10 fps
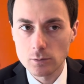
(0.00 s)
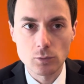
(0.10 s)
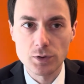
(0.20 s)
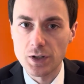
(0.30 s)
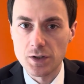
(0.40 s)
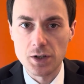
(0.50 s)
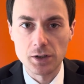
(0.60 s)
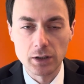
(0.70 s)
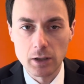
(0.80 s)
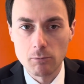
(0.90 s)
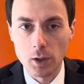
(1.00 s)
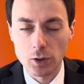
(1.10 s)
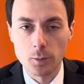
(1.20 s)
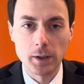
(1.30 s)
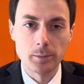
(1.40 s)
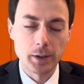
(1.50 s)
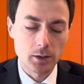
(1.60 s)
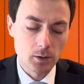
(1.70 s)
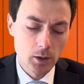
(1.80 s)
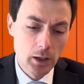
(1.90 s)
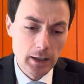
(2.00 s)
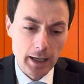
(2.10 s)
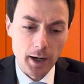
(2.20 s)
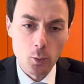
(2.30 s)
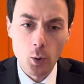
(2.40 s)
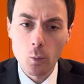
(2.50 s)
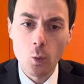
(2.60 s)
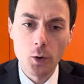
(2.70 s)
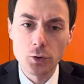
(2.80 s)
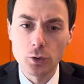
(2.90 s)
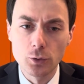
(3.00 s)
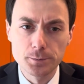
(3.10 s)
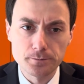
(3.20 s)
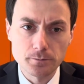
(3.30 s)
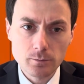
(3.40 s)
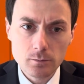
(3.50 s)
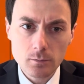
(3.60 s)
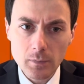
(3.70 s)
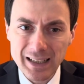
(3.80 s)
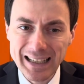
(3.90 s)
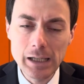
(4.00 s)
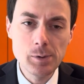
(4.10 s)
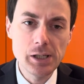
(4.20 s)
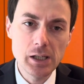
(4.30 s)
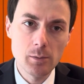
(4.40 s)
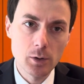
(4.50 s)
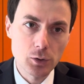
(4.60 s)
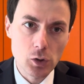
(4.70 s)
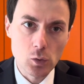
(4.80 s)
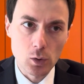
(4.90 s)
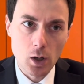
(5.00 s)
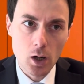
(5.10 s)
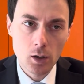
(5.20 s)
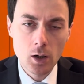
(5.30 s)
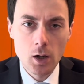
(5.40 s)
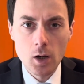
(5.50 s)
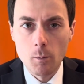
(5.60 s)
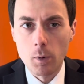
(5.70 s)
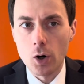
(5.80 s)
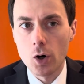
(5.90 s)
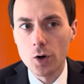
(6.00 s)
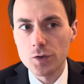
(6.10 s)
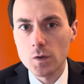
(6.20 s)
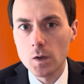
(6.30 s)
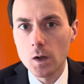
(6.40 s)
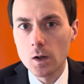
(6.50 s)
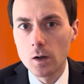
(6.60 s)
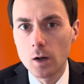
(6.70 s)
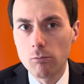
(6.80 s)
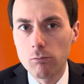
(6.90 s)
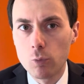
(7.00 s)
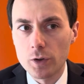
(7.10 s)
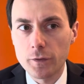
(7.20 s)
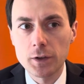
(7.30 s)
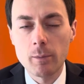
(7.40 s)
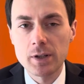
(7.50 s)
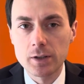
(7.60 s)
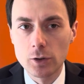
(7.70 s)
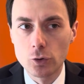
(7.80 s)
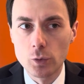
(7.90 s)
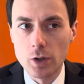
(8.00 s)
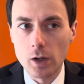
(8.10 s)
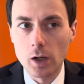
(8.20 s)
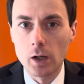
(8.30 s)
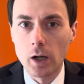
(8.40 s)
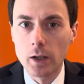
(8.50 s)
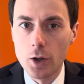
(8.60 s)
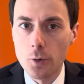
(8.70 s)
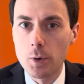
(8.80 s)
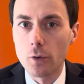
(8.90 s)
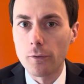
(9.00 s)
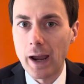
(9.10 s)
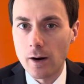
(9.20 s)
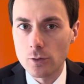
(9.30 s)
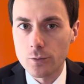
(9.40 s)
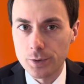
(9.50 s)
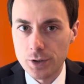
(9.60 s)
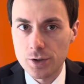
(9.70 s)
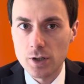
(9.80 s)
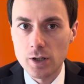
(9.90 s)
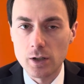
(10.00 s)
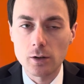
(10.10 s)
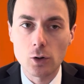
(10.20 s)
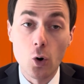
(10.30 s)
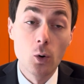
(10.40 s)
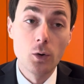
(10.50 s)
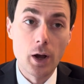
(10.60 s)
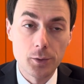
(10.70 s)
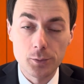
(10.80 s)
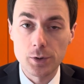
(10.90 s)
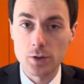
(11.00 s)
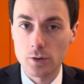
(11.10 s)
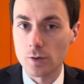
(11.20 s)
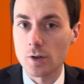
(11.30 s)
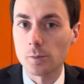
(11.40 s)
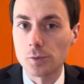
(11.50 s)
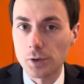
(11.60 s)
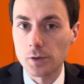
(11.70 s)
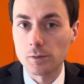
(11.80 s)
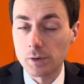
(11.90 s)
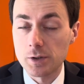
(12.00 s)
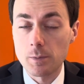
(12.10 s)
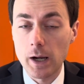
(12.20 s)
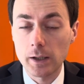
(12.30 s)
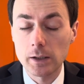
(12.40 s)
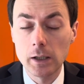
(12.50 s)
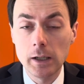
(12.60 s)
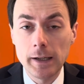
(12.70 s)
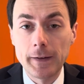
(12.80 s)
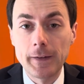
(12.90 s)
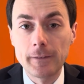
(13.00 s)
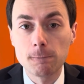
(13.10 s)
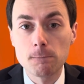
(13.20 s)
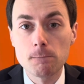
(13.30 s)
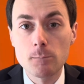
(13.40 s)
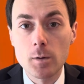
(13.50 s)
Sincerely, Marco Palmero. And I wouldn't want to keep the email too long, because we're fundamentally doing a little bit of outreach here, cold outreach to some respect. And